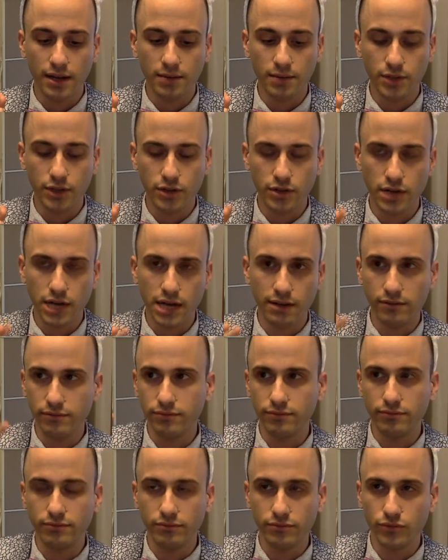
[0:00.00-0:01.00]
so you
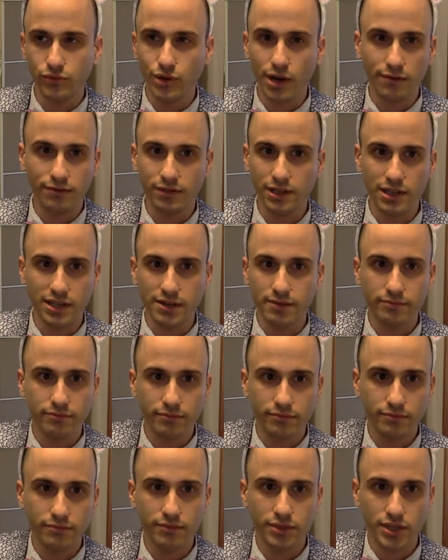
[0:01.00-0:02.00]
have roughly
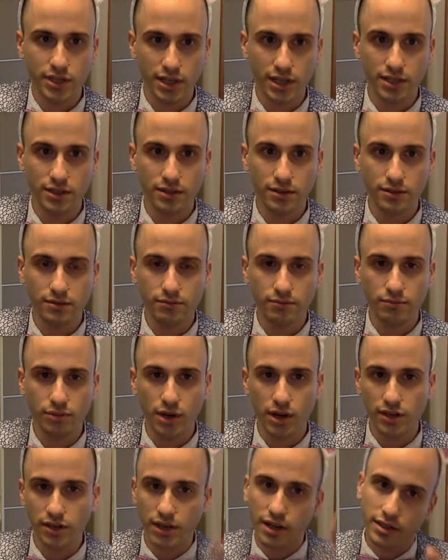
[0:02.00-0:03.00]
6
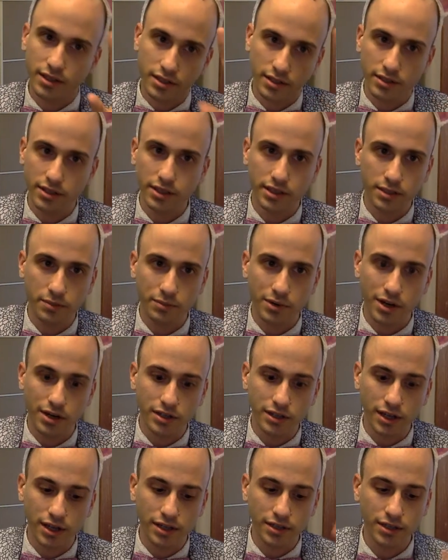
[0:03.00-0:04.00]
projects and 6
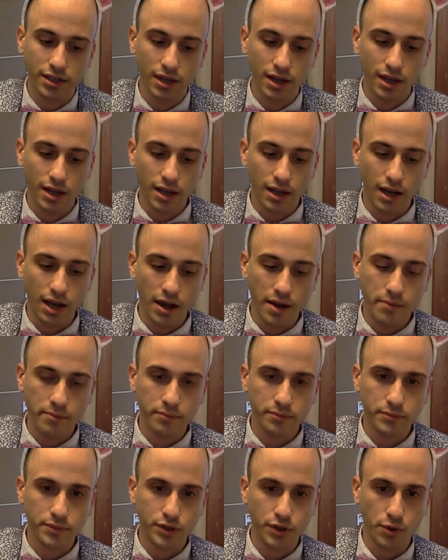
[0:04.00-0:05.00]
projects.
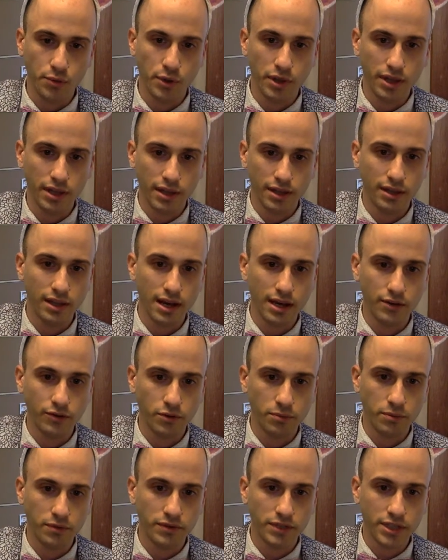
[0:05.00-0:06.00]
So within that
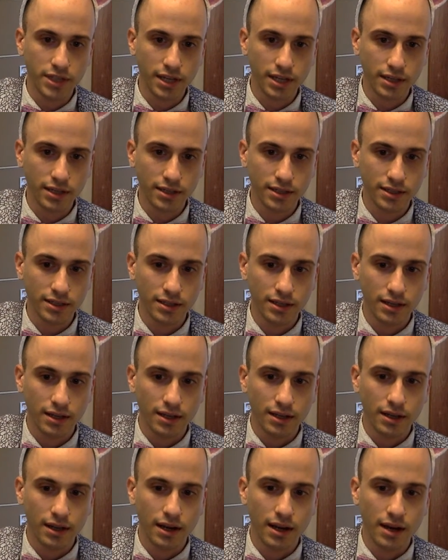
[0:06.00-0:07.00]
group of 6,
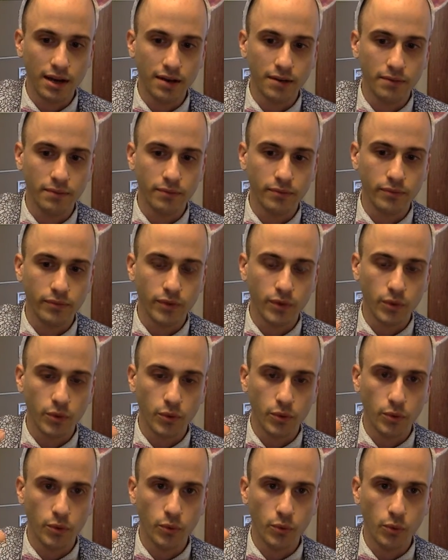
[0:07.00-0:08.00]

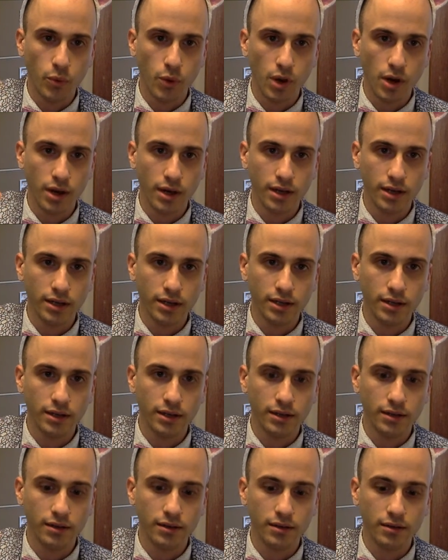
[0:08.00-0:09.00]

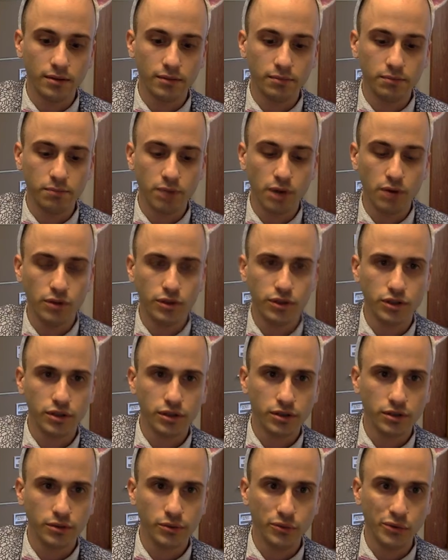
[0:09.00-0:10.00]
one
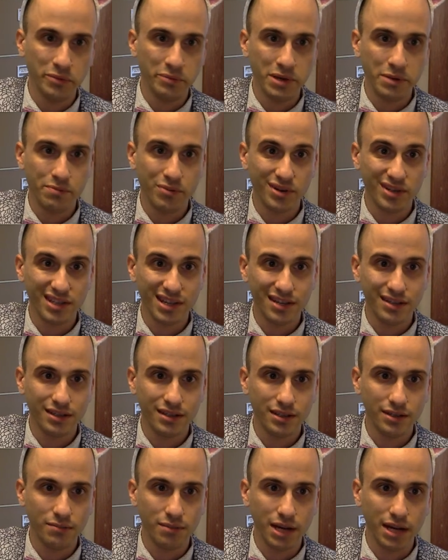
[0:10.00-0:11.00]
poster would be
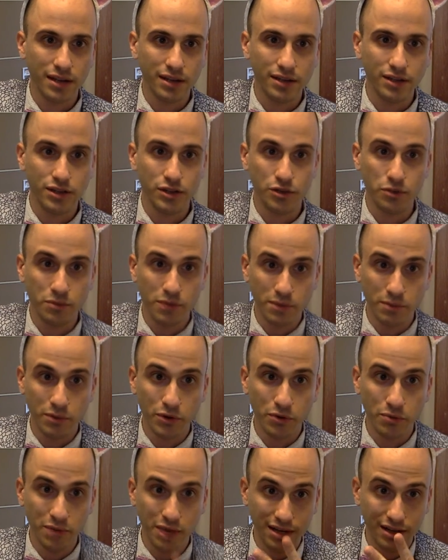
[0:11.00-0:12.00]
presented by the 2 people
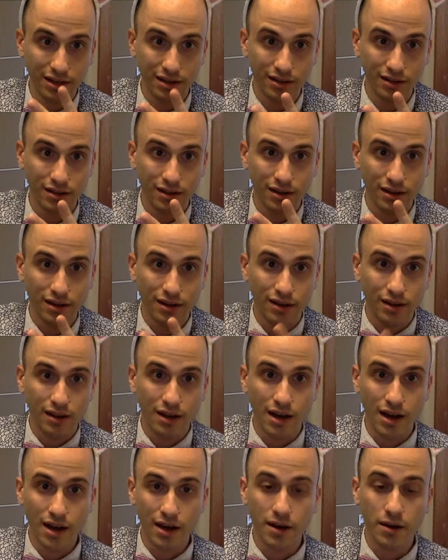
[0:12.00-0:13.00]
who made it,
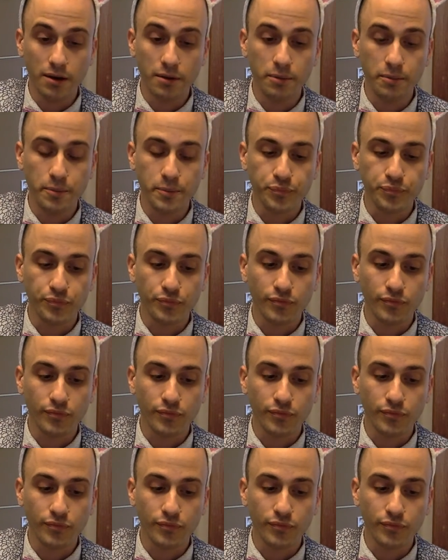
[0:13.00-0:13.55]
and